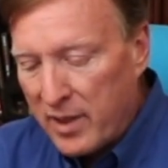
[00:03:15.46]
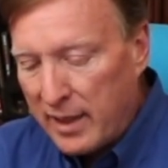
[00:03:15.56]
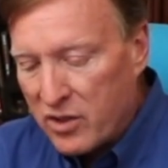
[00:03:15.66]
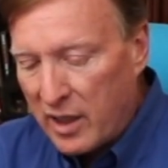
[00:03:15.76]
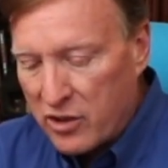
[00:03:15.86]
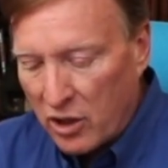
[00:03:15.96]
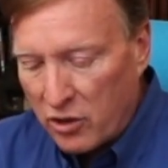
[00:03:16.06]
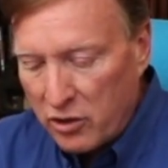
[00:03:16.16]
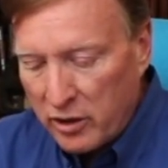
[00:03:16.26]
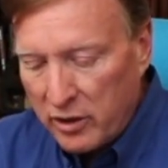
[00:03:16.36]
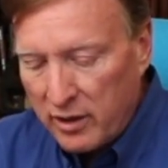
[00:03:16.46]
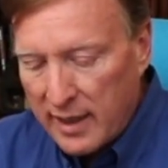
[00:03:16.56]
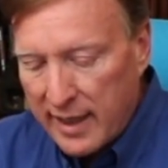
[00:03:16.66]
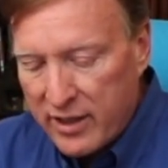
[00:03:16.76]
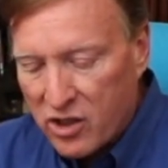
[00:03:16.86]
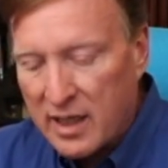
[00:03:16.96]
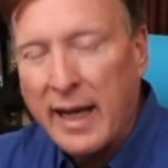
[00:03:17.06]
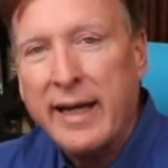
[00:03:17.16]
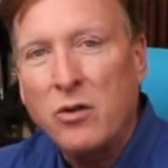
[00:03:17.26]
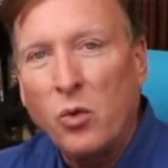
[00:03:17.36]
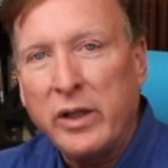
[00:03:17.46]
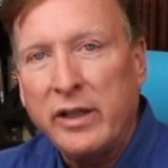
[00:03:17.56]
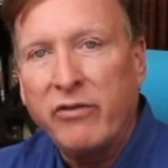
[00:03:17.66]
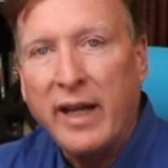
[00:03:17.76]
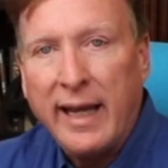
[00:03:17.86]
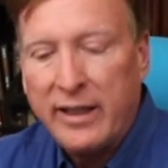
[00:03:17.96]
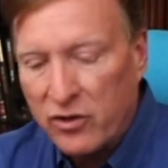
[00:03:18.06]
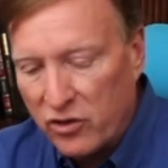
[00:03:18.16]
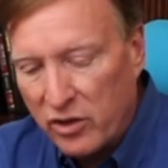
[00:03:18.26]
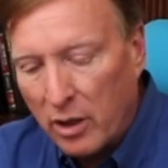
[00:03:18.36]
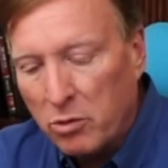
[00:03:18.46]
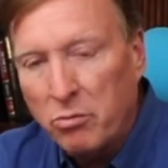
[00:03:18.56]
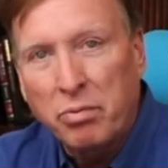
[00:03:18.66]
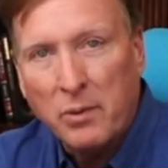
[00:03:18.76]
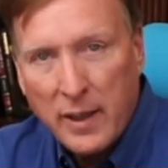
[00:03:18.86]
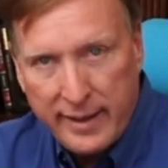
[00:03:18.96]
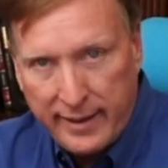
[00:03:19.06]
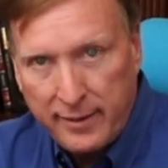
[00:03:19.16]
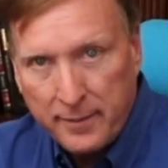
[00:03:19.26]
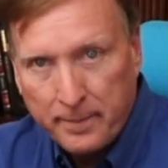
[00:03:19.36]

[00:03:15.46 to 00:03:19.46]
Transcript: It's a good, nice, tight weave, and it's double braided.